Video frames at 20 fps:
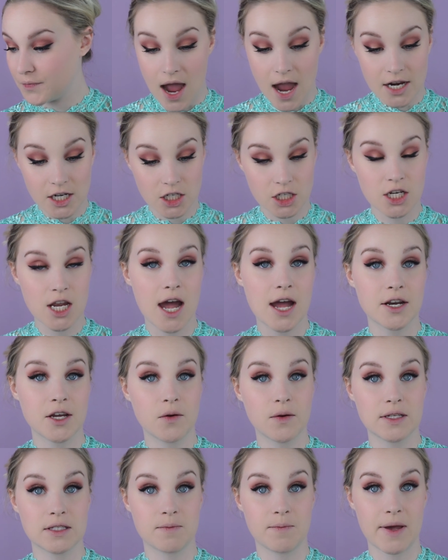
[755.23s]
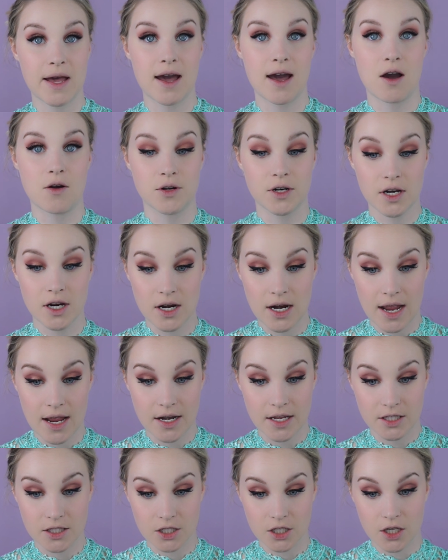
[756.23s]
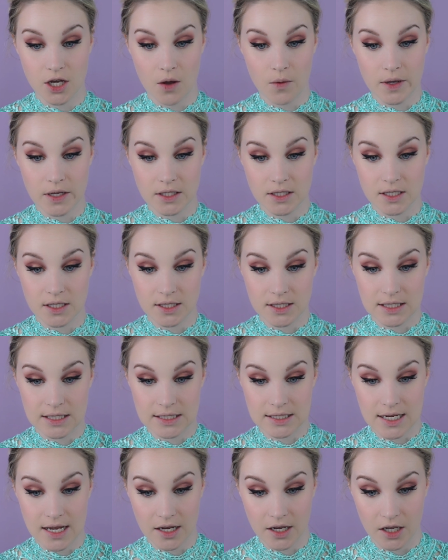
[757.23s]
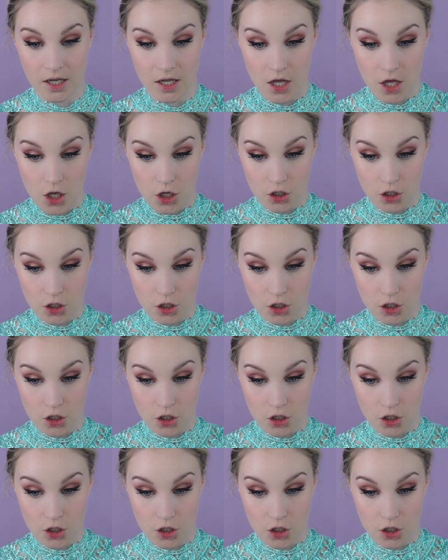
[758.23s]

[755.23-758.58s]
Eyeshadow is powder and it's going to stick